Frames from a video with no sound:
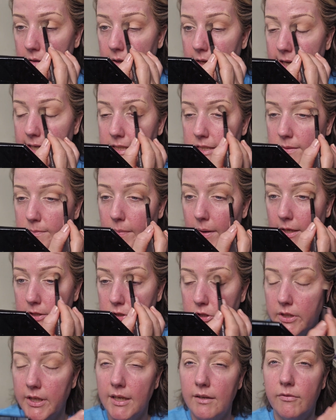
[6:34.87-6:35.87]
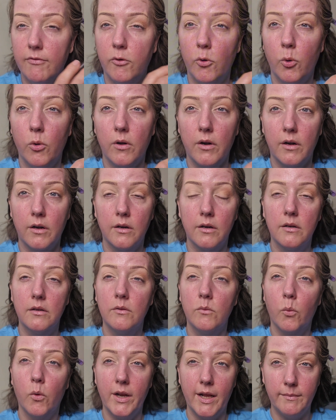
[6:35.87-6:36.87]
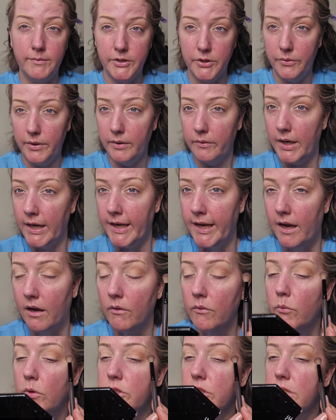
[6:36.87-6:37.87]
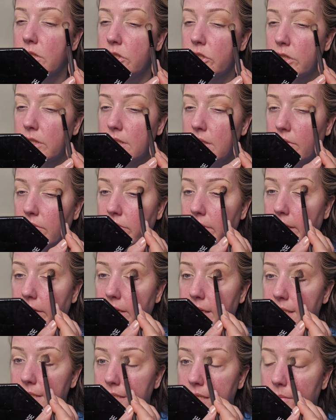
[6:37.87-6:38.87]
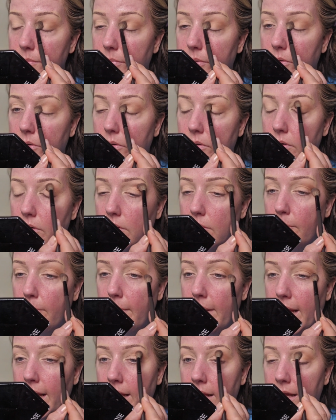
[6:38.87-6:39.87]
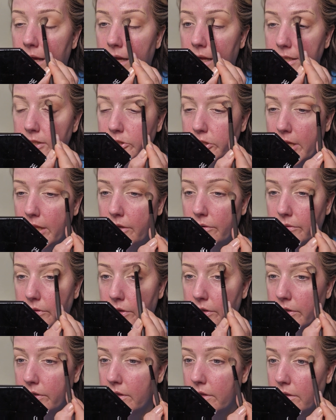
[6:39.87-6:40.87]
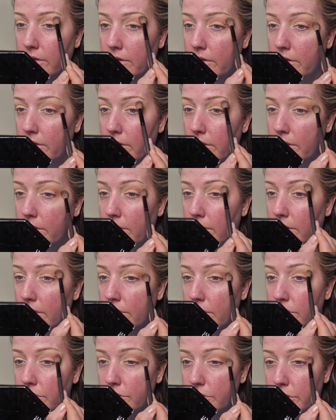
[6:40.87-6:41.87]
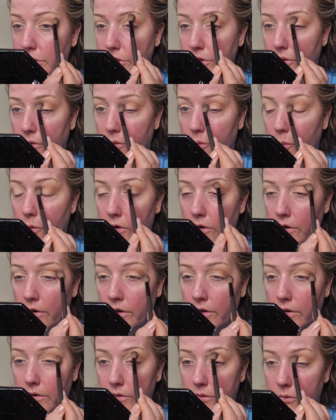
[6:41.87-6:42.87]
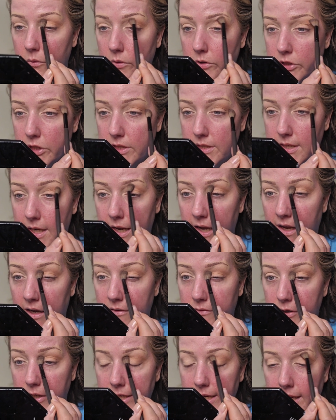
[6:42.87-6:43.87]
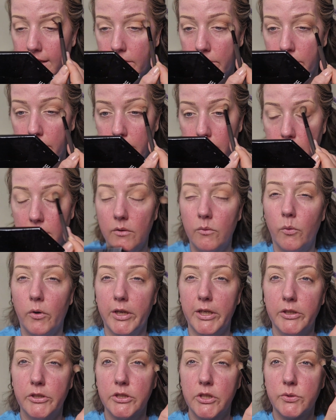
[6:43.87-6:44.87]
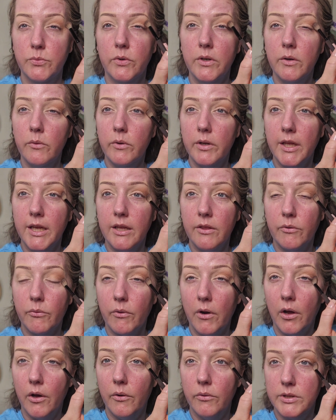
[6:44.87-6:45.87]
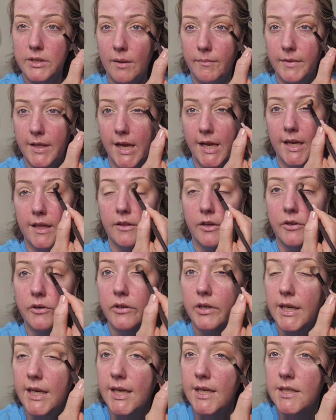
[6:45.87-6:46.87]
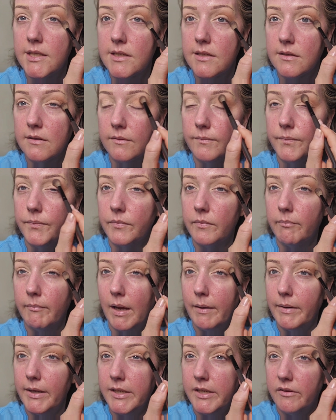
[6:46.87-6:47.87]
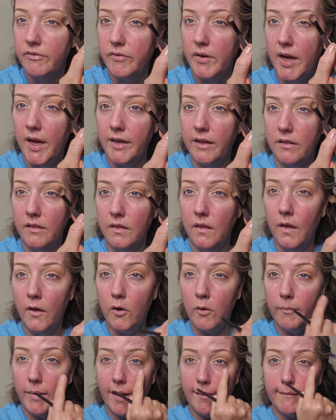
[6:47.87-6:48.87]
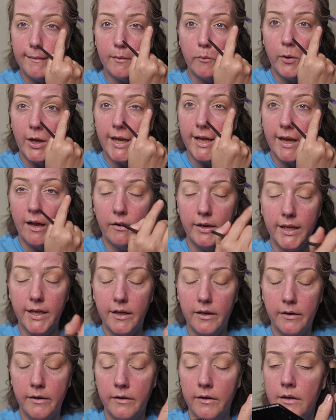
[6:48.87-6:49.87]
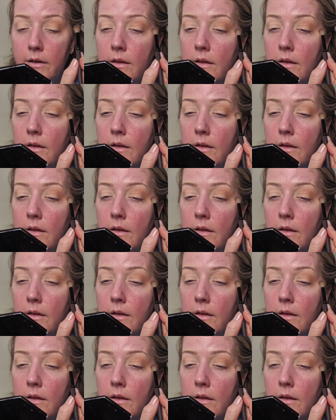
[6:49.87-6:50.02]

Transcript: especially for what I'm doing right now, which is just a very simple matte eyeshadow look to go to work, or just an everyday look where you just want to really throw something in the crease, maybe define a little baby wing out here,